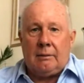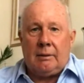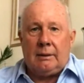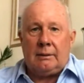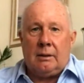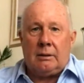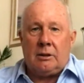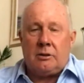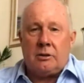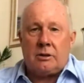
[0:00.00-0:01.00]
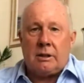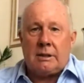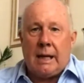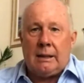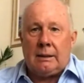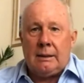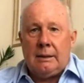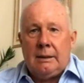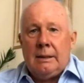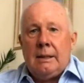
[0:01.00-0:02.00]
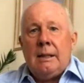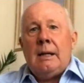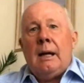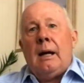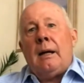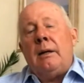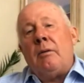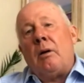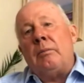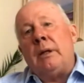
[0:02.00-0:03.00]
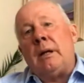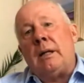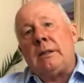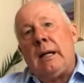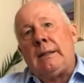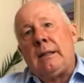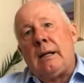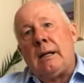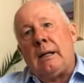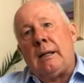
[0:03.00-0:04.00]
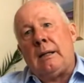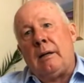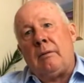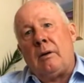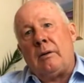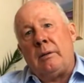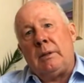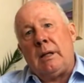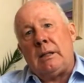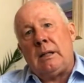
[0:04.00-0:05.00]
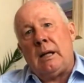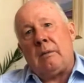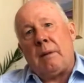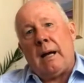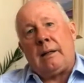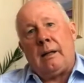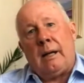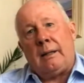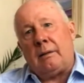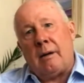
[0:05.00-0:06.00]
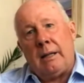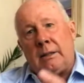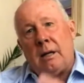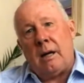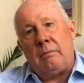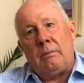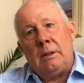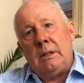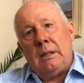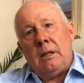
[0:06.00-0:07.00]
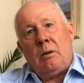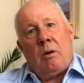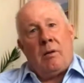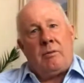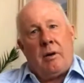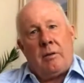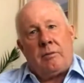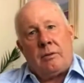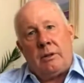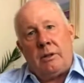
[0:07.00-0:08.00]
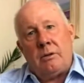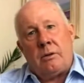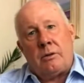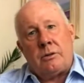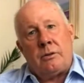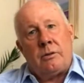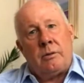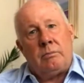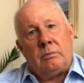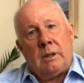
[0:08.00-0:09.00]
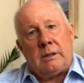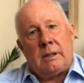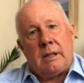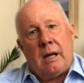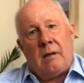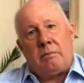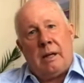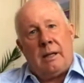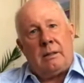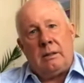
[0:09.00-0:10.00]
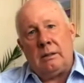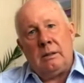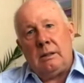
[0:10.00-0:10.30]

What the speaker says: when all the dust had settled. He wrote me a nice letter and I wrote him a nice letter back. I had a great time qualifying for the Euros under him. As I say, I played